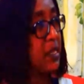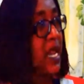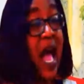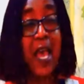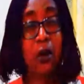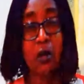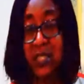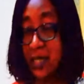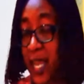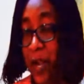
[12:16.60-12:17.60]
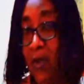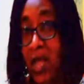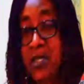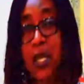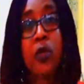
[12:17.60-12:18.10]
High contact
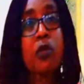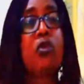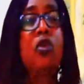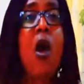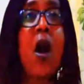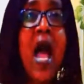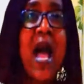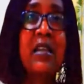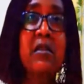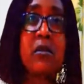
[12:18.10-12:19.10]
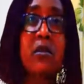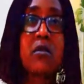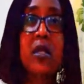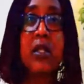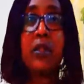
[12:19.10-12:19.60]
areas: door handles,
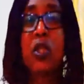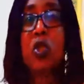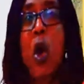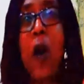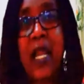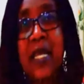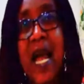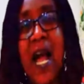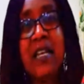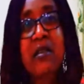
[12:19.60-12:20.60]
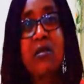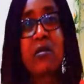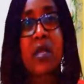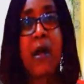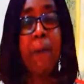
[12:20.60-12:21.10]
the toilet
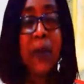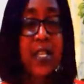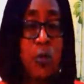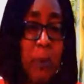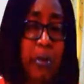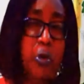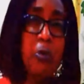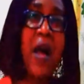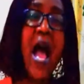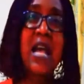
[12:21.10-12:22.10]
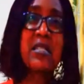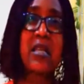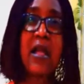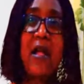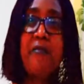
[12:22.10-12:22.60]
handles, places where people pass.
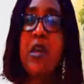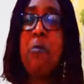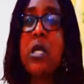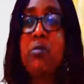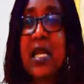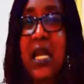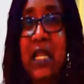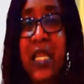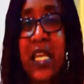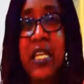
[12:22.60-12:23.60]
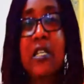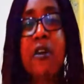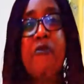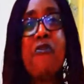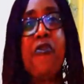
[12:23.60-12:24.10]
They must be cleaned
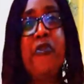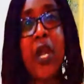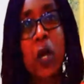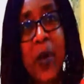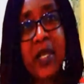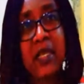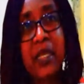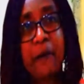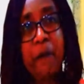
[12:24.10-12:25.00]
frequently,